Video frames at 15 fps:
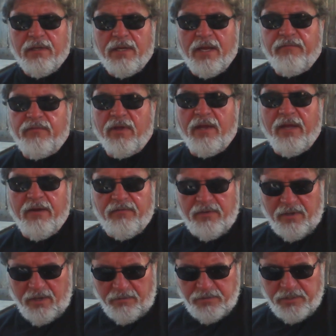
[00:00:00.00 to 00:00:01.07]
if the, if
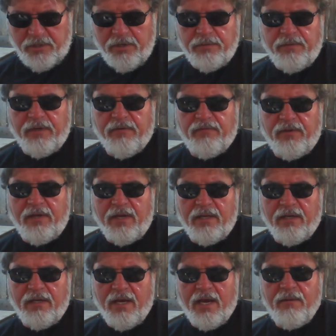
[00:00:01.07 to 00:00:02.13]
excuse me, if the
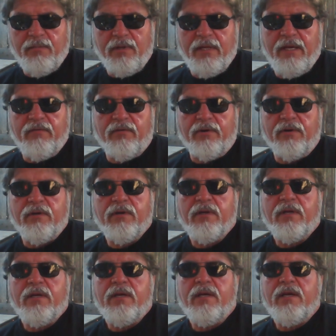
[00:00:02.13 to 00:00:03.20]
non-believer
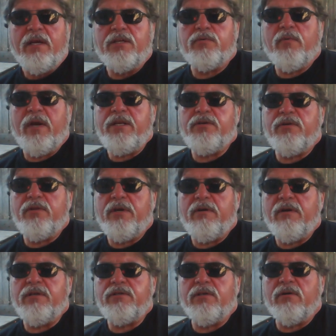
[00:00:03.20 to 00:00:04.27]
has wagered
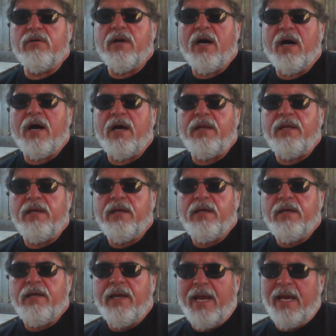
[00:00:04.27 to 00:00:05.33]
there is no God,
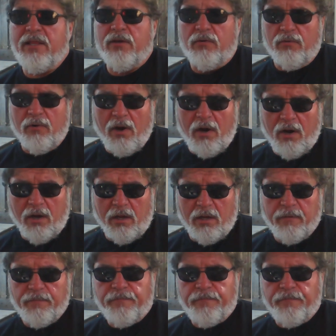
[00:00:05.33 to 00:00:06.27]
and they're wrong.